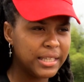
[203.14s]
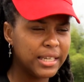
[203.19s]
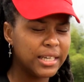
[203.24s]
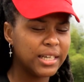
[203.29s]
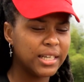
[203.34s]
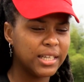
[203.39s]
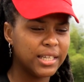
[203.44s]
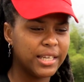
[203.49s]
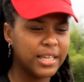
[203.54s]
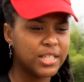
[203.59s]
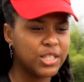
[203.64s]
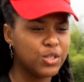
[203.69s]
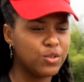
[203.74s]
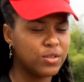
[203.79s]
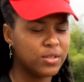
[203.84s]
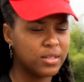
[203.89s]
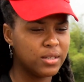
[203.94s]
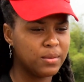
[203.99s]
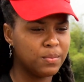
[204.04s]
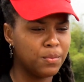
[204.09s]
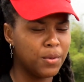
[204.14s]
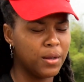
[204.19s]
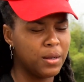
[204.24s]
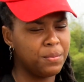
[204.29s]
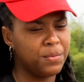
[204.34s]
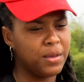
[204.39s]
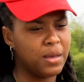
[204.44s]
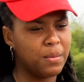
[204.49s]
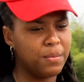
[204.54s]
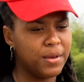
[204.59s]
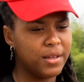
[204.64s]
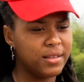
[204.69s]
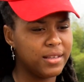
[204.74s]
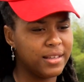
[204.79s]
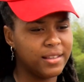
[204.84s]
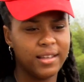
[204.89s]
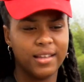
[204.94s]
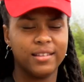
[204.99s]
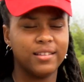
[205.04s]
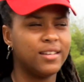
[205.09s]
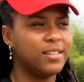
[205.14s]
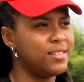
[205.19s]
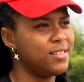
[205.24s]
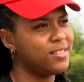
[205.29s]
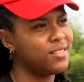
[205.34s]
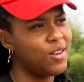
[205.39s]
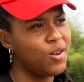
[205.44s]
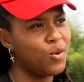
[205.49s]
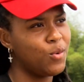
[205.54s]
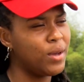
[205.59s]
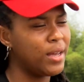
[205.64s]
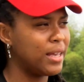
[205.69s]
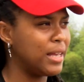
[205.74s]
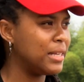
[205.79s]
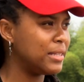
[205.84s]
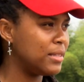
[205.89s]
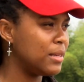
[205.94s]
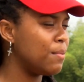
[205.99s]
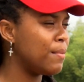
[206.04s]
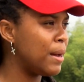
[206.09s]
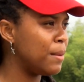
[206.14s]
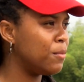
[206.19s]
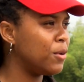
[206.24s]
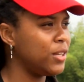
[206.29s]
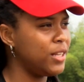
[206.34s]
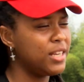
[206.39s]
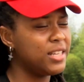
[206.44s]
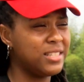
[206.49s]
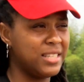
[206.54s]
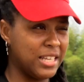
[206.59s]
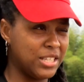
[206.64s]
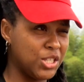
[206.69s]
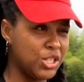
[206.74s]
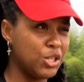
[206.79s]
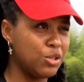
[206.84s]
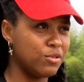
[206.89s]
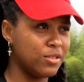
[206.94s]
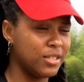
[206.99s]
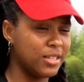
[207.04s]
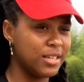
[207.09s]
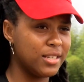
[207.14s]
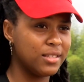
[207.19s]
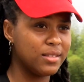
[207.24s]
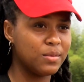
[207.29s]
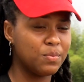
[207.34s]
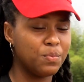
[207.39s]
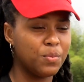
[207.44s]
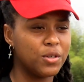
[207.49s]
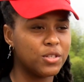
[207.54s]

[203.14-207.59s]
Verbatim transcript: the early days used to bother me a bit. It, it doesn't know It, it, my body, it, it's tuned to it,